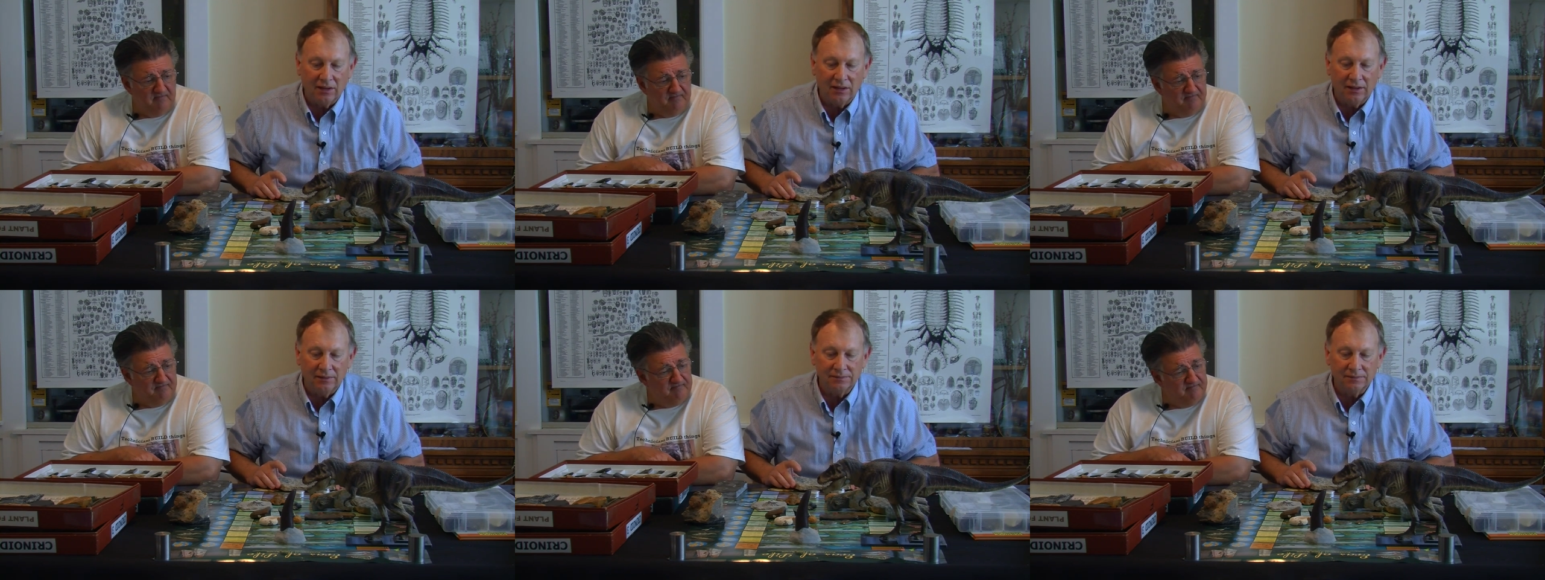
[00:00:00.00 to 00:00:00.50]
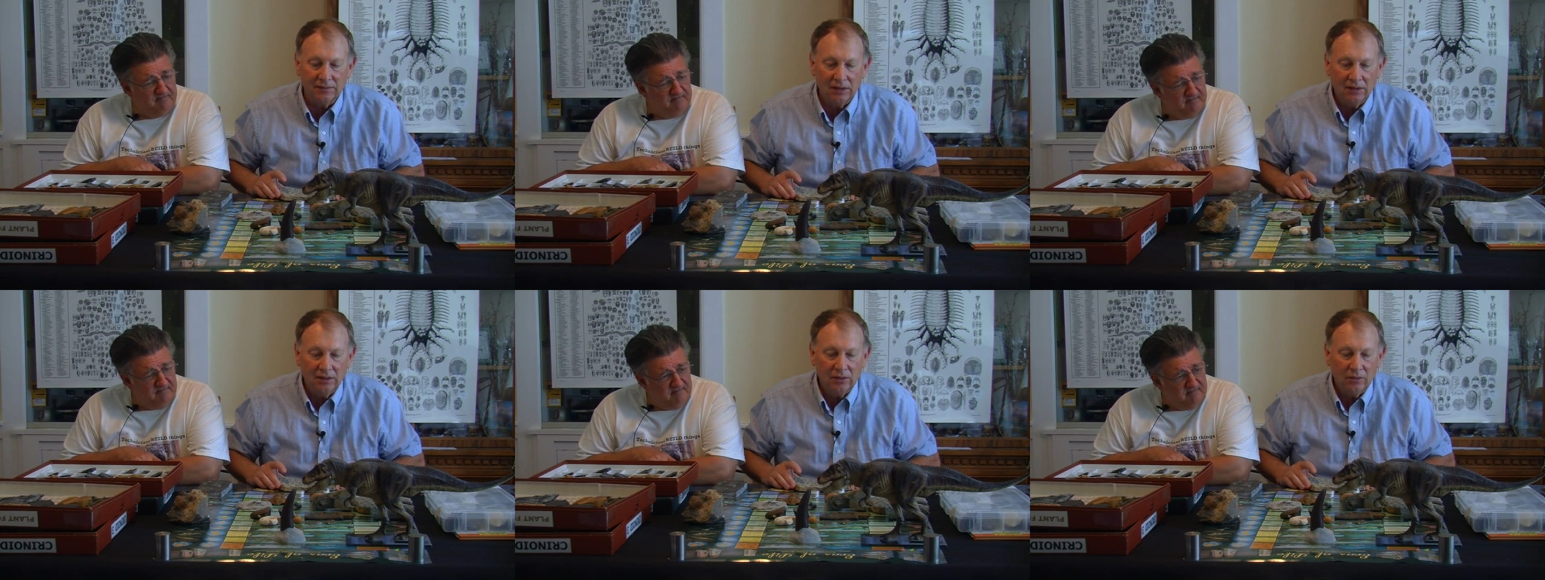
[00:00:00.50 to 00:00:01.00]
Speaker 1: um,
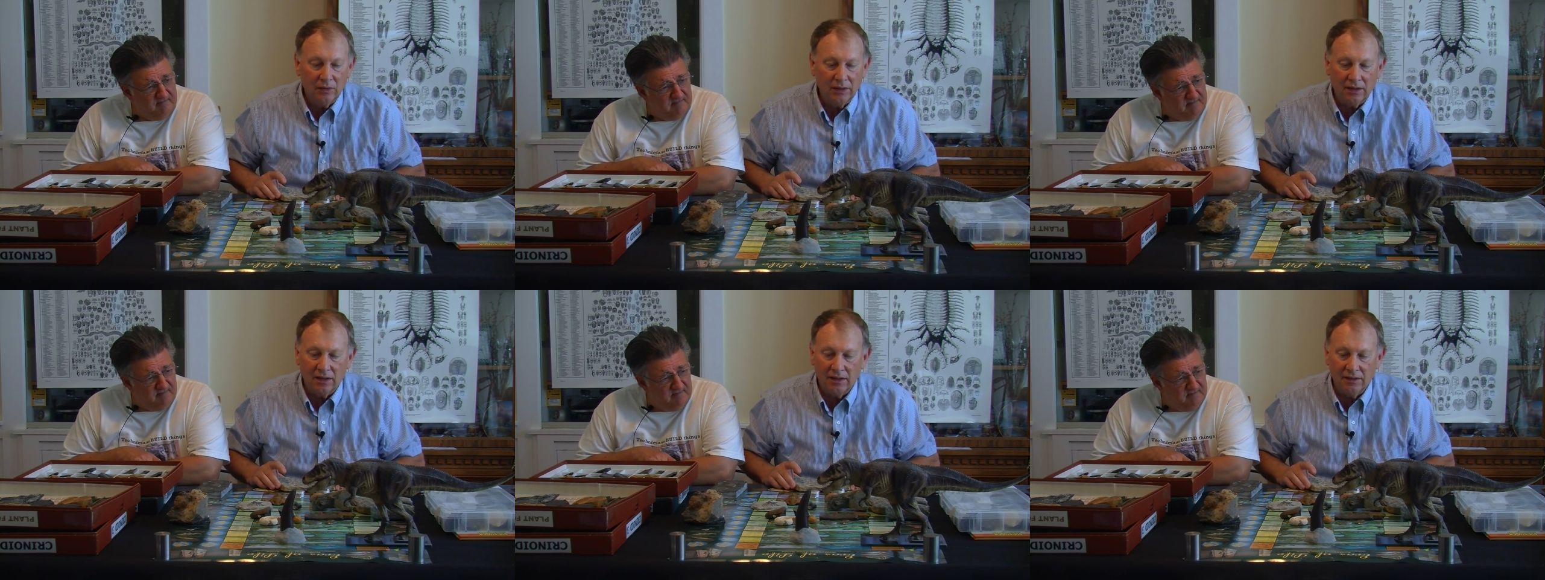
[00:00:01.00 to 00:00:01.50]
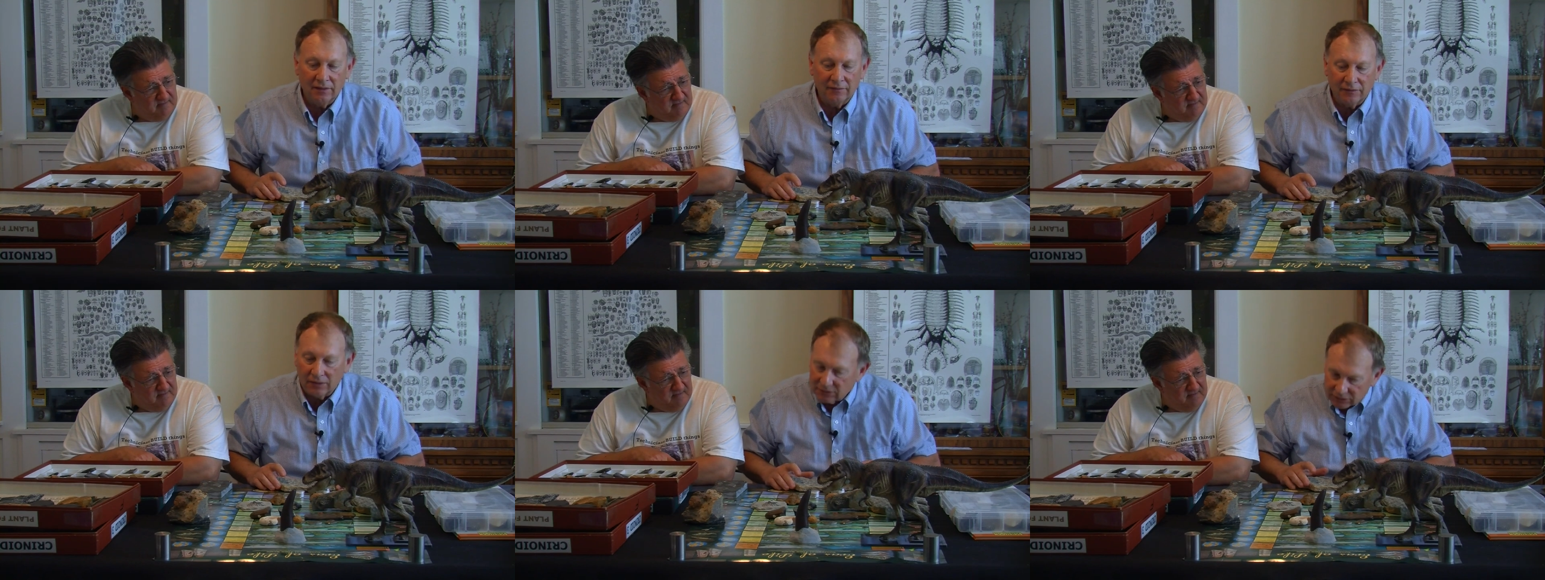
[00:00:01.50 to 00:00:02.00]
we kind
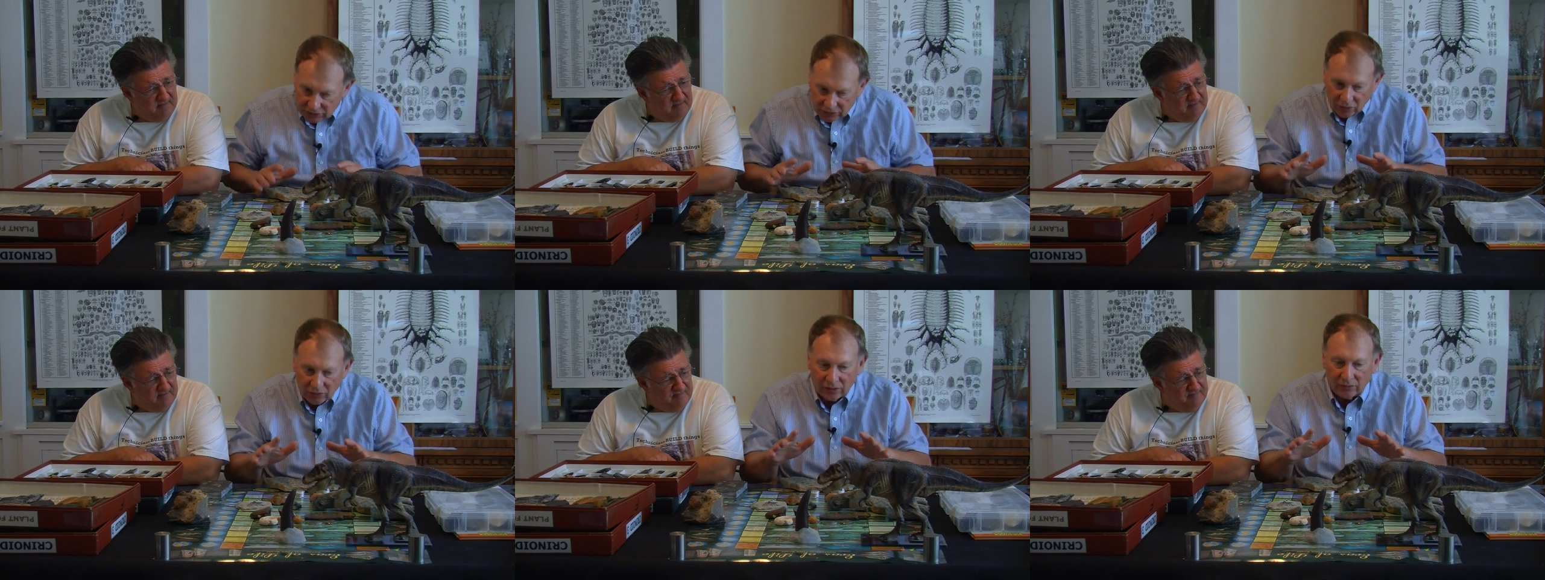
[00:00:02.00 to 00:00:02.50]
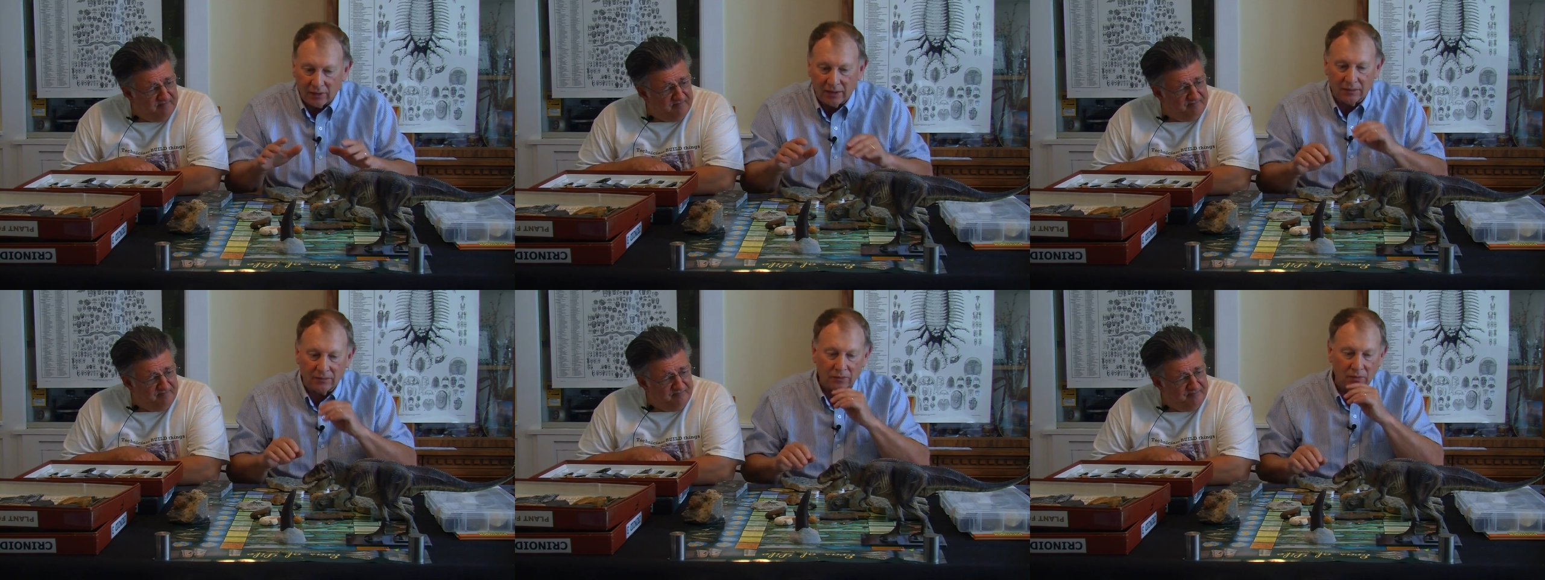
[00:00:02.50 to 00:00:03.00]
of uh, scooted
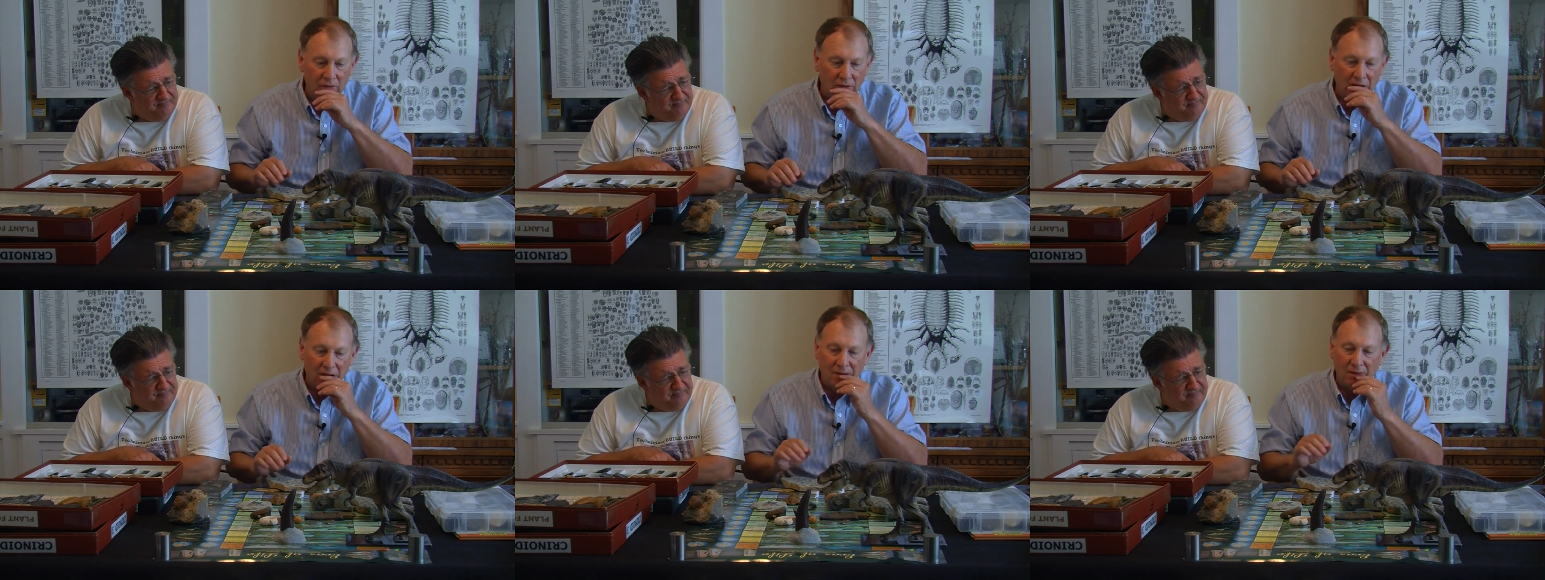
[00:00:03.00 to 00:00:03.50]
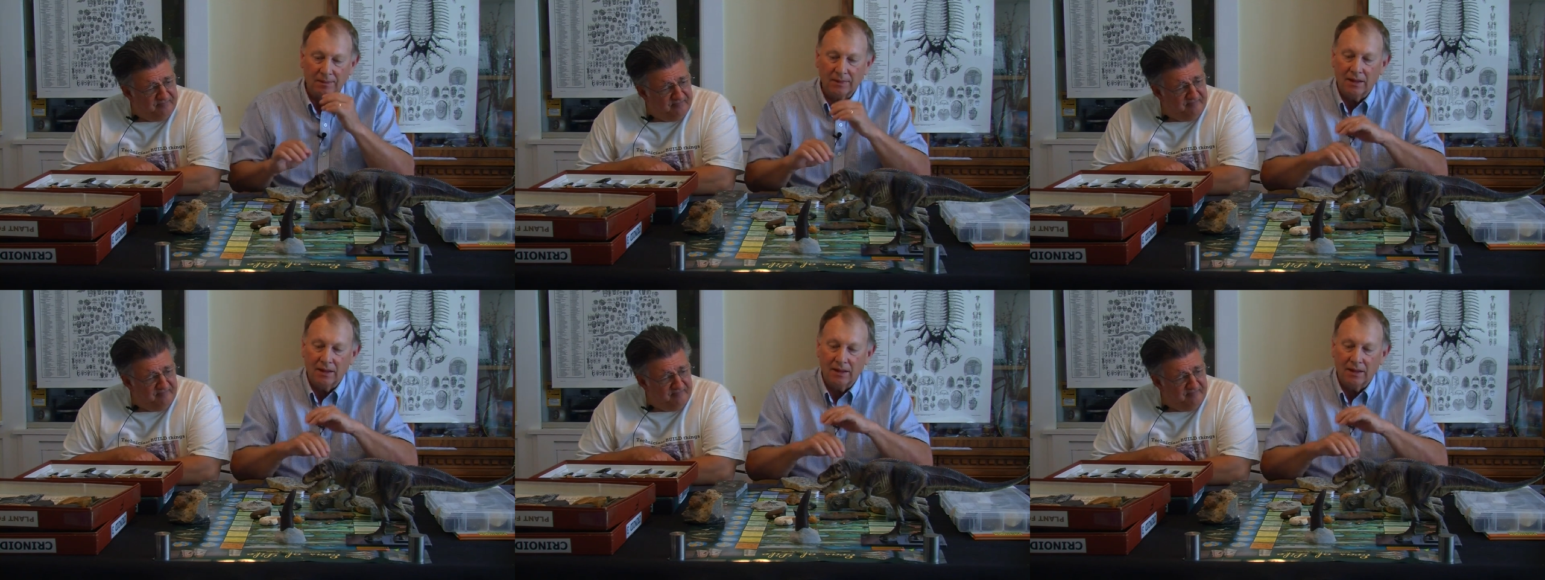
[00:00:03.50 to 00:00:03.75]
right through there.